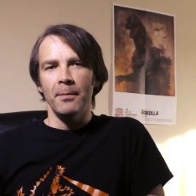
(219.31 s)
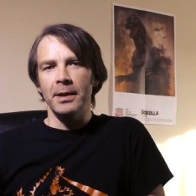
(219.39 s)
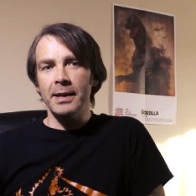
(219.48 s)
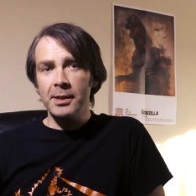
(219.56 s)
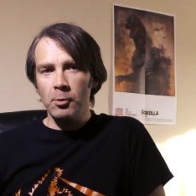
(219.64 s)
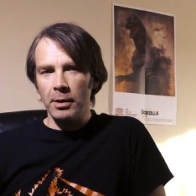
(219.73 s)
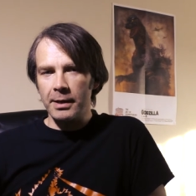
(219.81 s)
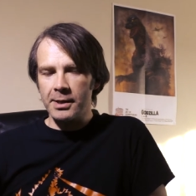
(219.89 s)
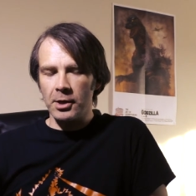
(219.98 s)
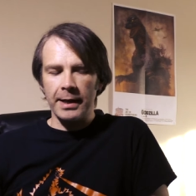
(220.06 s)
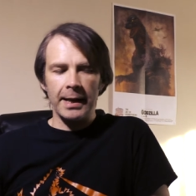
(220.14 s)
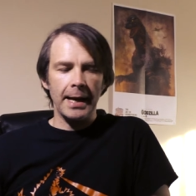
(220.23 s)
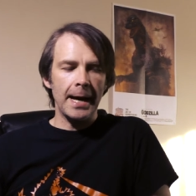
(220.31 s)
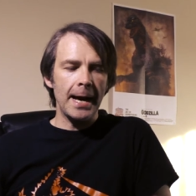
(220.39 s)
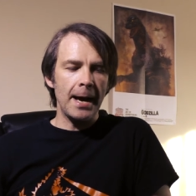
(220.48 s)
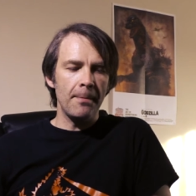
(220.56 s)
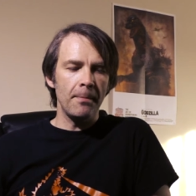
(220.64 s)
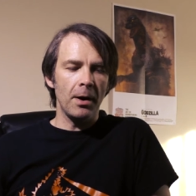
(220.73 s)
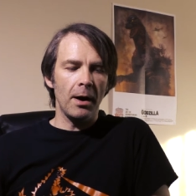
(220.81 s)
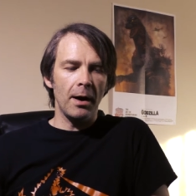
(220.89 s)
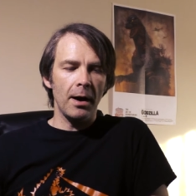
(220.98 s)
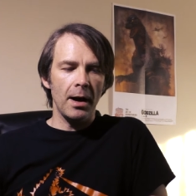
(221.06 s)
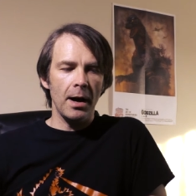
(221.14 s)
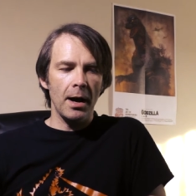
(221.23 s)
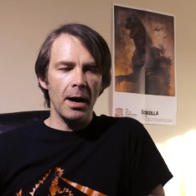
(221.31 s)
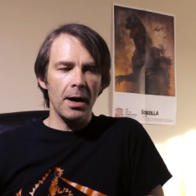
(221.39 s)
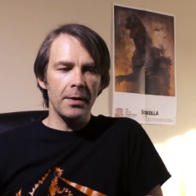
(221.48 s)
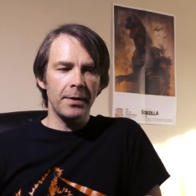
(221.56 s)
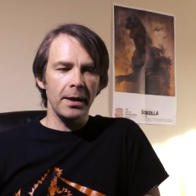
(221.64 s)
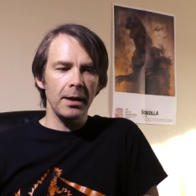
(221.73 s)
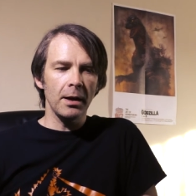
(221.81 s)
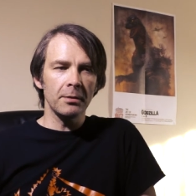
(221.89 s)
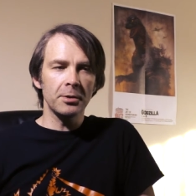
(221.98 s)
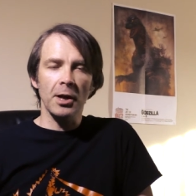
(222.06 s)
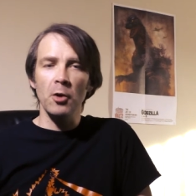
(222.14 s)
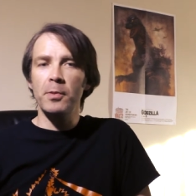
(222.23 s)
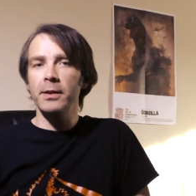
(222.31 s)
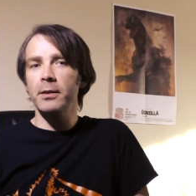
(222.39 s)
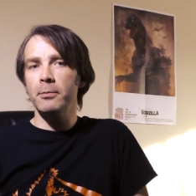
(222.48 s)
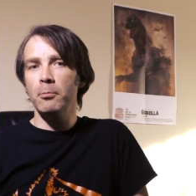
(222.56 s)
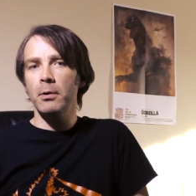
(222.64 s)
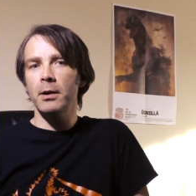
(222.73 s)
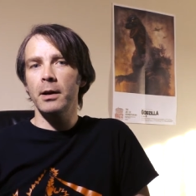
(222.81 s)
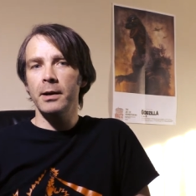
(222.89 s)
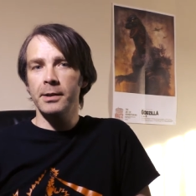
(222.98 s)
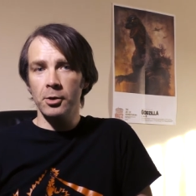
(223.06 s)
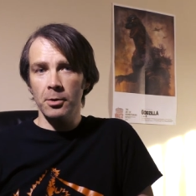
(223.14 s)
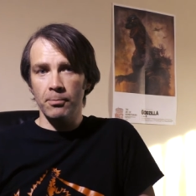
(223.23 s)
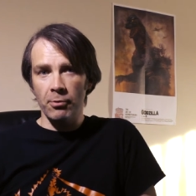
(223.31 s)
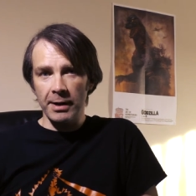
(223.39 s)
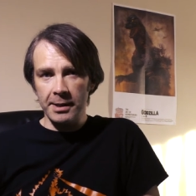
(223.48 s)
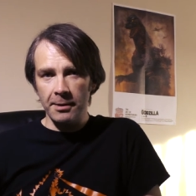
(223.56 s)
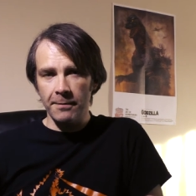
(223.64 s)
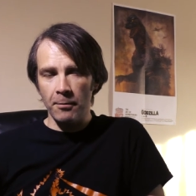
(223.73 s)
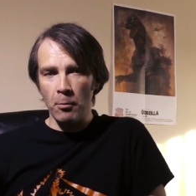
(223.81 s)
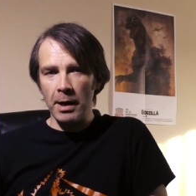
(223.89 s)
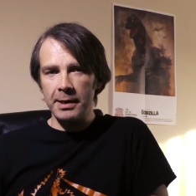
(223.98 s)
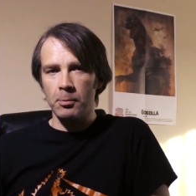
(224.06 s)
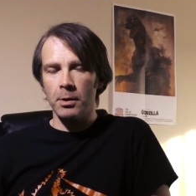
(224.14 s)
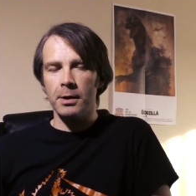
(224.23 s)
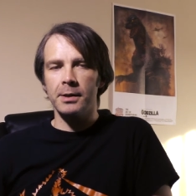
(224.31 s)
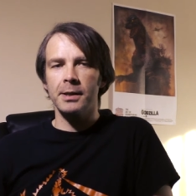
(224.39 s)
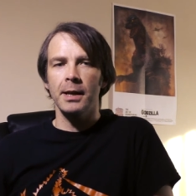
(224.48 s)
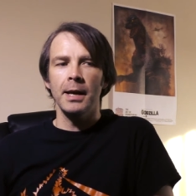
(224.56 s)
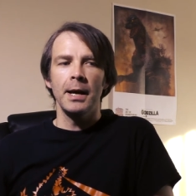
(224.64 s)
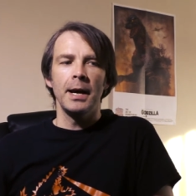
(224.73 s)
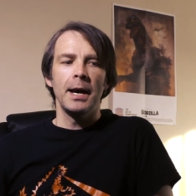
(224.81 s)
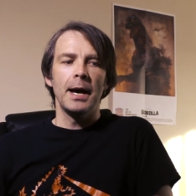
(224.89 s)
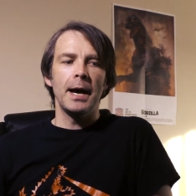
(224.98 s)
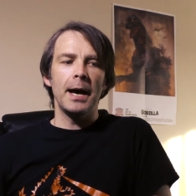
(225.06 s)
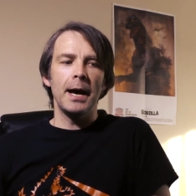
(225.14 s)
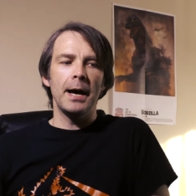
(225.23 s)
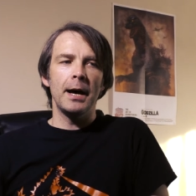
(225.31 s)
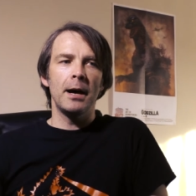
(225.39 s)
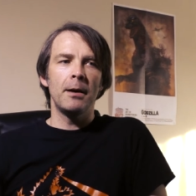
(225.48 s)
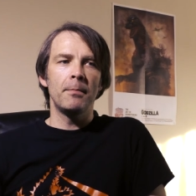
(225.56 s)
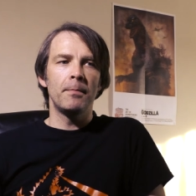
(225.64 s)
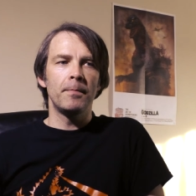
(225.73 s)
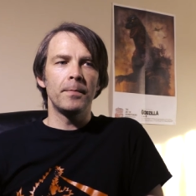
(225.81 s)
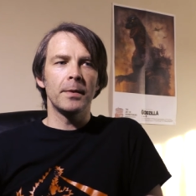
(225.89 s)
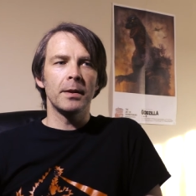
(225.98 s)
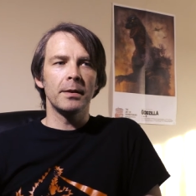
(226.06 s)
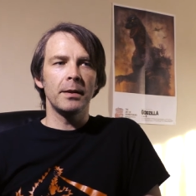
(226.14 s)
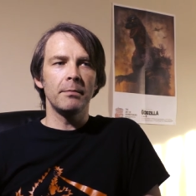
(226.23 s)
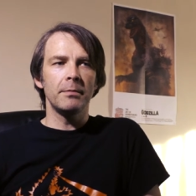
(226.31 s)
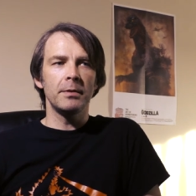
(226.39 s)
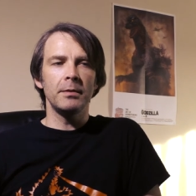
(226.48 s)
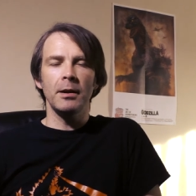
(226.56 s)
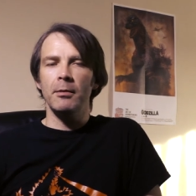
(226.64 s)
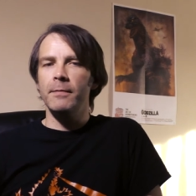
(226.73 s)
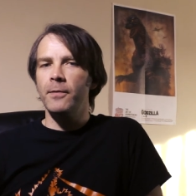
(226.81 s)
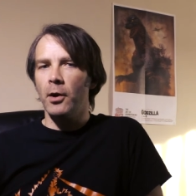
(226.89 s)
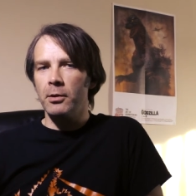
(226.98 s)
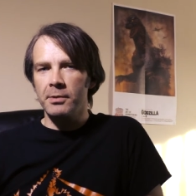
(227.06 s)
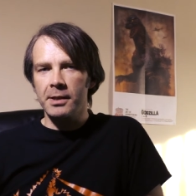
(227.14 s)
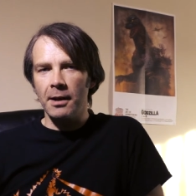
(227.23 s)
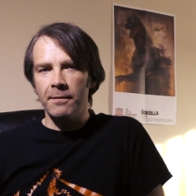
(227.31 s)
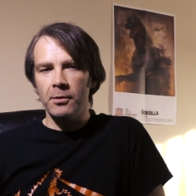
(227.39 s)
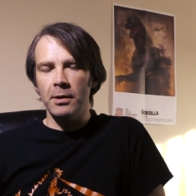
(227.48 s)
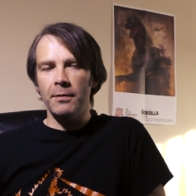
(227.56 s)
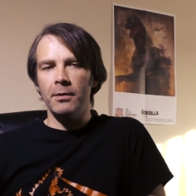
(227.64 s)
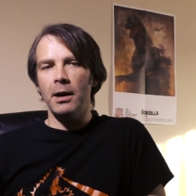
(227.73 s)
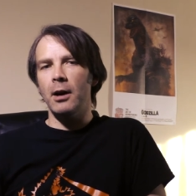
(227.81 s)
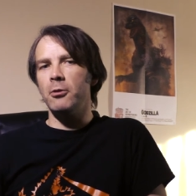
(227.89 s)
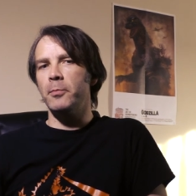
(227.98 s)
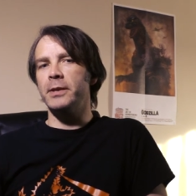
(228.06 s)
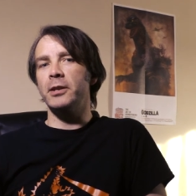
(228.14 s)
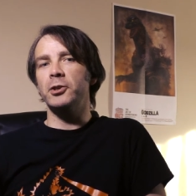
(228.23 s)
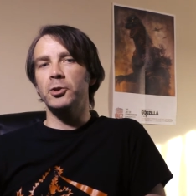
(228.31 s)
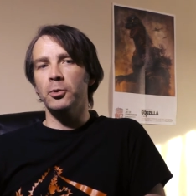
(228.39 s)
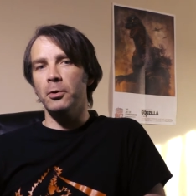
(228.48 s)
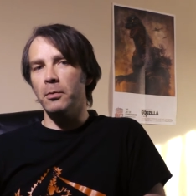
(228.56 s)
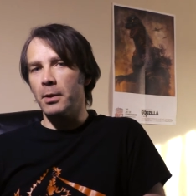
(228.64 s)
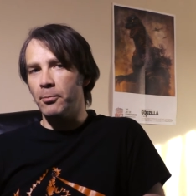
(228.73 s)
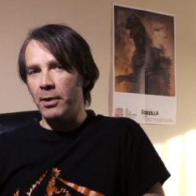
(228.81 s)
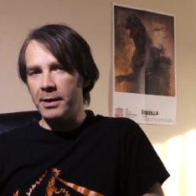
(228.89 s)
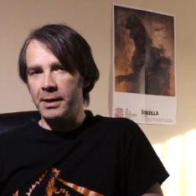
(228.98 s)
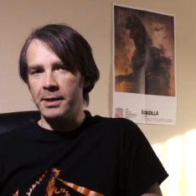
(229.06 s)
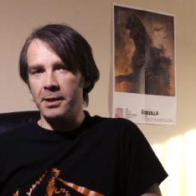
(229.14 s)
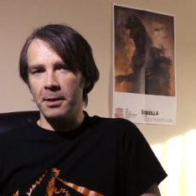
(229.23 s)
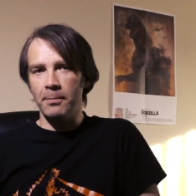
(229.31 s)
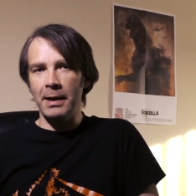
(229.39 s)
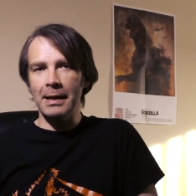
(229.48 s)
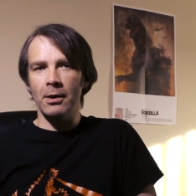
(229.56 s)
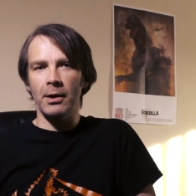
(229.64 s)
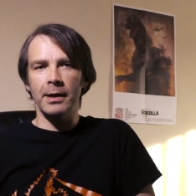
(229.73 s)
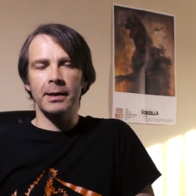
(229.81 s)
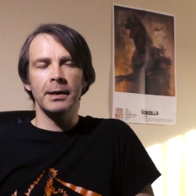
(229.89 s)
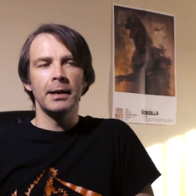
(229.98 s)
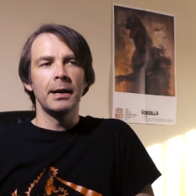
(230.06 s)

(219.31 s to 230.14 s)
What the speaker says: But it is quite exciting. I'm just hoping that it's a good pressing from Waxwork. With vinyl stuff, you're never 100% sure what the pressing is going to be like.